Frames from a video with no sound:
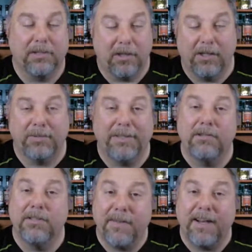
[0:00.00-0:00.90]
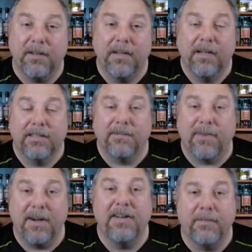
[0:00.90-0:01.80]
As long as we don't
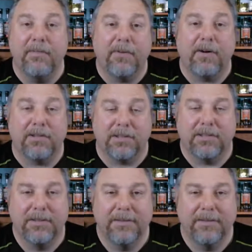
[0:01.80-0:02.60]
defund them first,